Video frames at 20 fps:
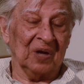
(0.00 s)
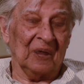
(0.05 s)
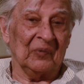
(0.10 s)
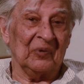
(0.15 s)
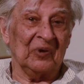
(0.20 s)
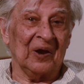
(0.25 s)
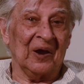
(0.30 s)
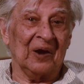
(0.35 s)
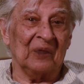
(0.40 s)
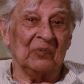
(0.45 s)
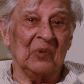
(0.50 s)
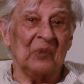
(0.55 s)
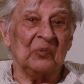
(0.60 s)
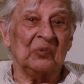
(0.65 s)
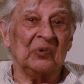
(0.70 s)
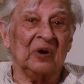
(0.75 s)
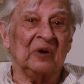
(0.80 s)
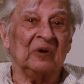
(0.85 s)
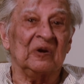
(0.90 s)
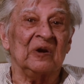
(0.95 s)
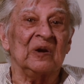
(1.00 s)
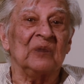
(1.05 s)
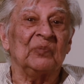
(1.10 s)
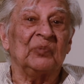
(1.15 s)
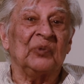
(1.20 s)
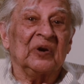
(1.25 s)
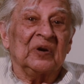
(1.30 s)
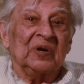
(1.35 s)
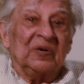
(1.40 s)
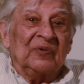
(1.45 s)
mean, I remember a dinner
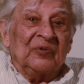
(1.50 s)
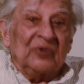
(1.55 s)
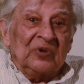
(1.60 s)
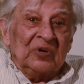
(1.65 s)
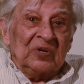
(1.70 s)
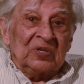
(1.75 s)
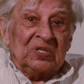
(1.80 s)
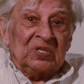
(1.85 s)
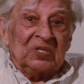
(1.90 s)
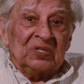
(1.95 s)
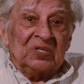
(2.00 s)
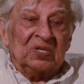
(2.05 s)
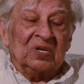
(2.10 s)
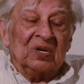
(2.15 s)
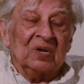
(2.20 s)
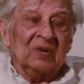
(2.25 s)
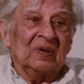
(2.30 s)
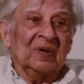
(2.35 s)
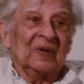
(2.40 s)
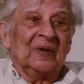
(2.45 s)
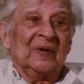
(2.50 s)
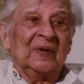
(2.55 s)
party, for instance, the